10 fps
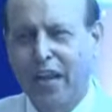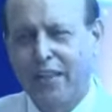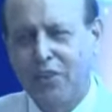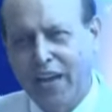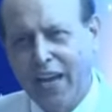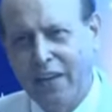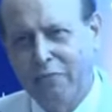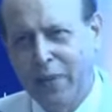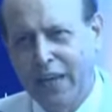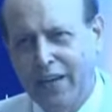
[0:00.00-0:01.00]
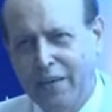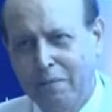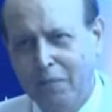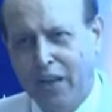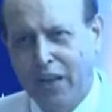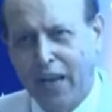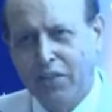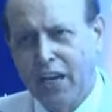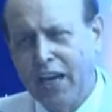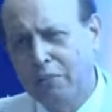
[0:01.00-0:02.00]
and they have been
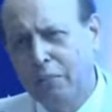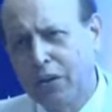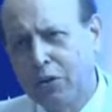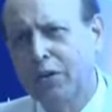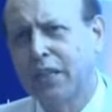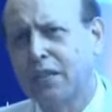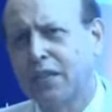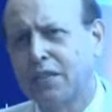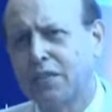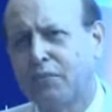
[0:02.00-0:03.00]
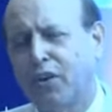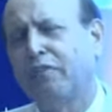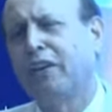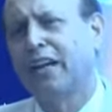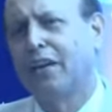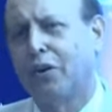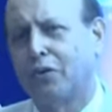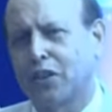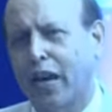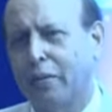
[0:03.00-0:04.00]
good in this for a very
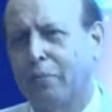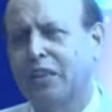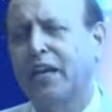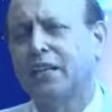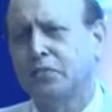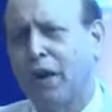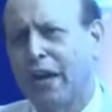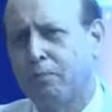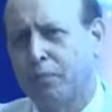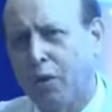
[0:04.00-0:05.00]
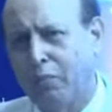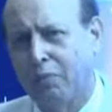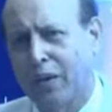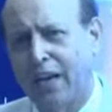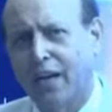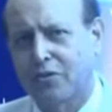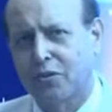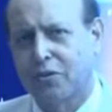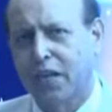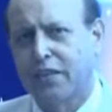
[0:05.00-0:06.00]
long time, and that is why probably our
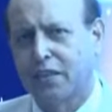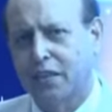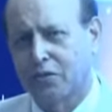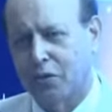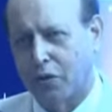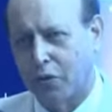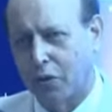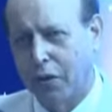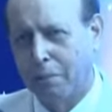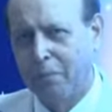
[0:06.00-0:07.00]
society has grown,